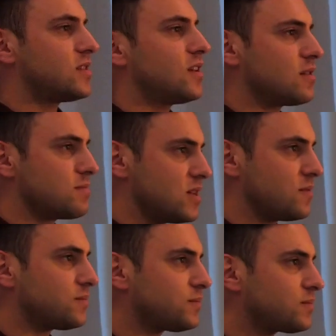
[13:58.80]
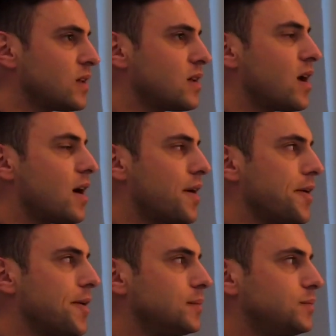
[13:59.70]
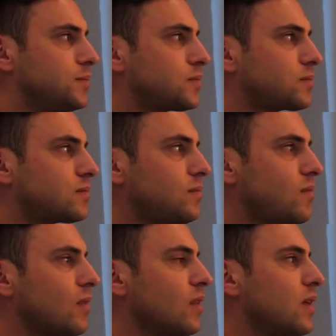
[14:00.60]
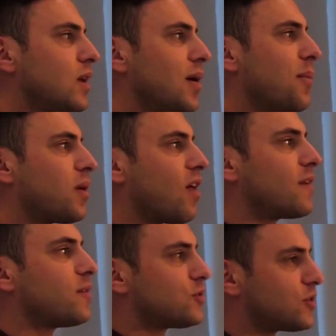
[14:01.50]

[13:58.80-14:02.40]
then sell the meat. But a lot of it